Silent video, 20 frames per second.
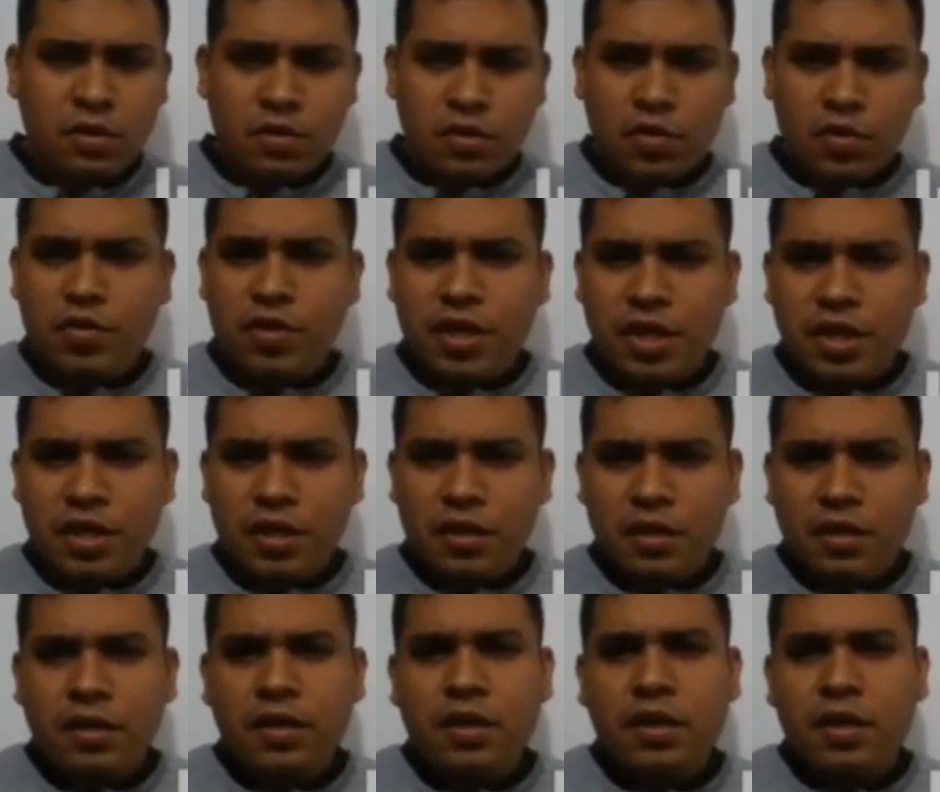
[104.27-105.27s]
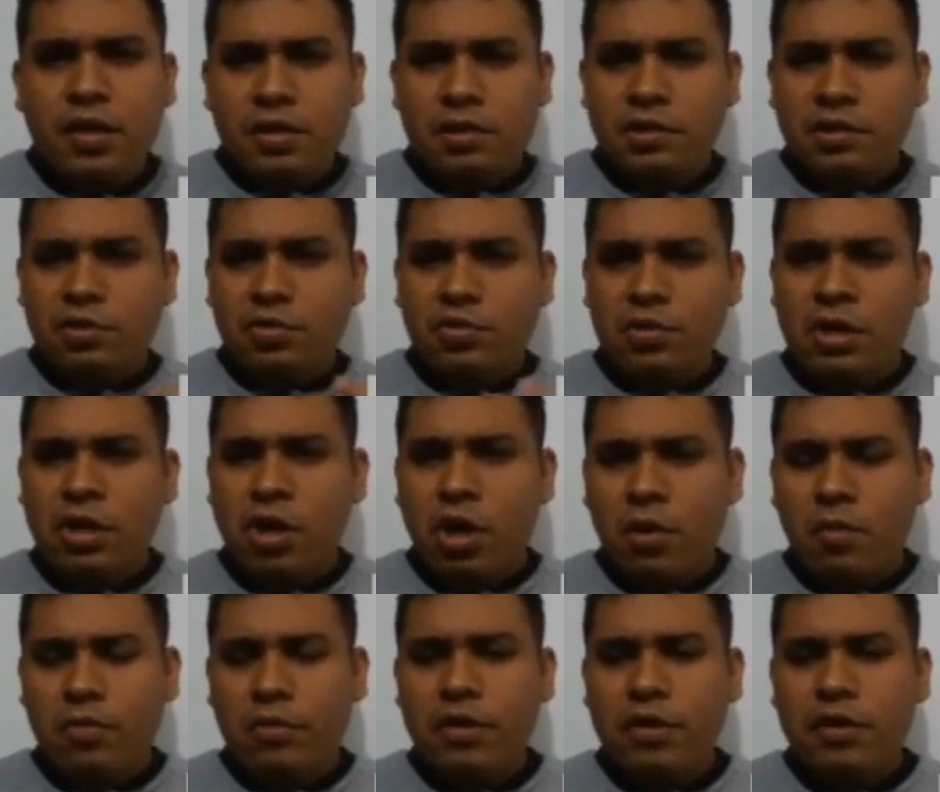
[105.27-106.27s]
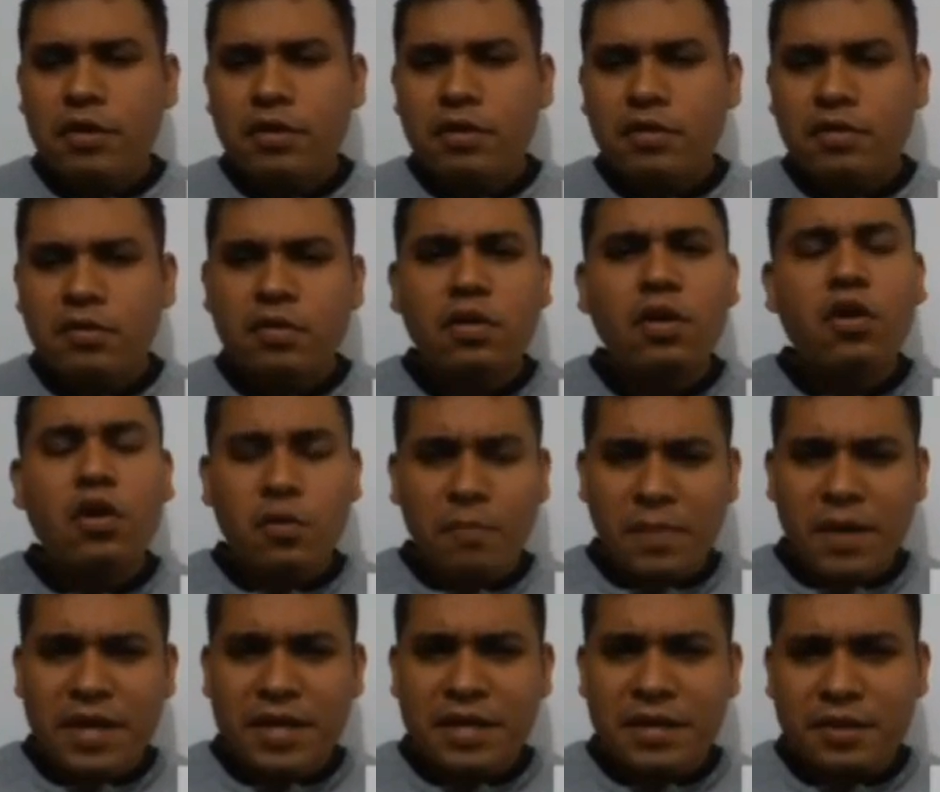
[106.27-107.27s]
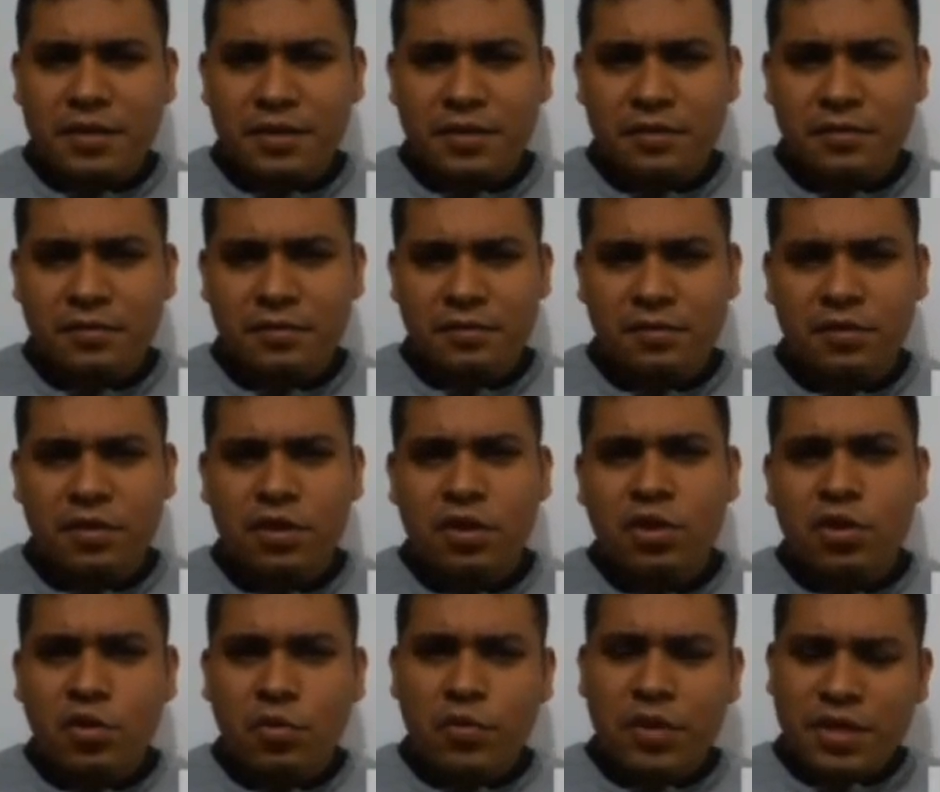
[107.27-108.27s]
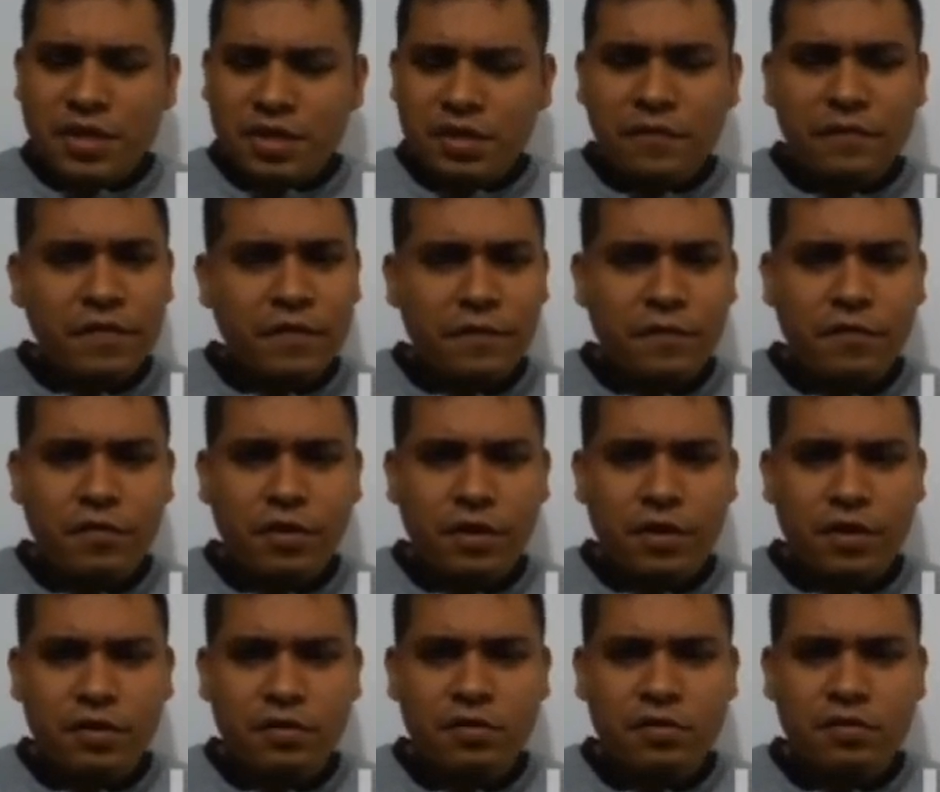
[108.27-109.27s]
cooking, doing homework, or playing. Which of the 4?